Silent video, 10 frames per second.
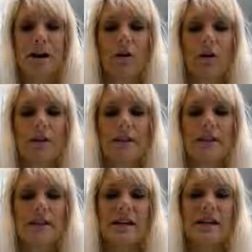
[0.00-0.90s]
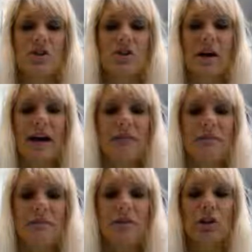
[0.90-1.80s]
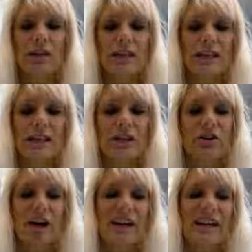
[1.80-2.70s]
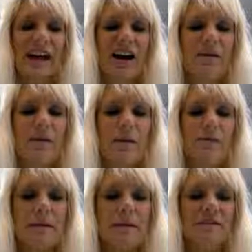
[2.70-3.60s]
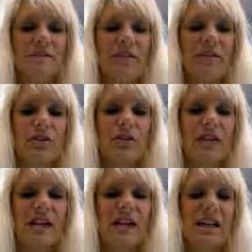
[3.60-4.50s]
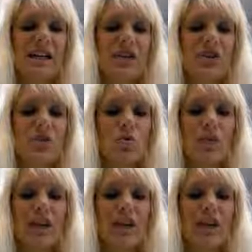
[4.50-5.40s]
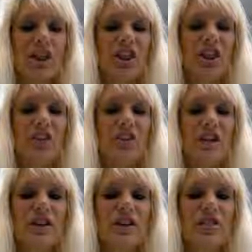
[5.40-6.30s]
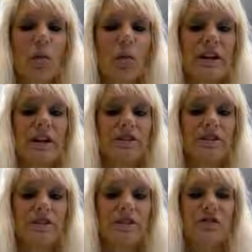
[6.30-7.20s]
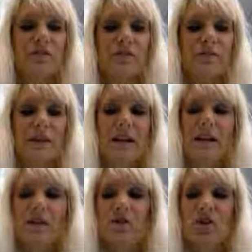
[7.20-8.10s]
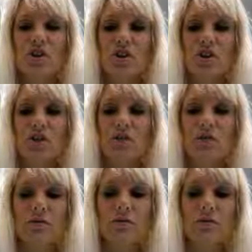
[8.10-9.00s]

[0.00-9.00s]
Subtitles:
All right. So as I'm looking here, I'd have maybe 510, 20, 30, 40, 50. So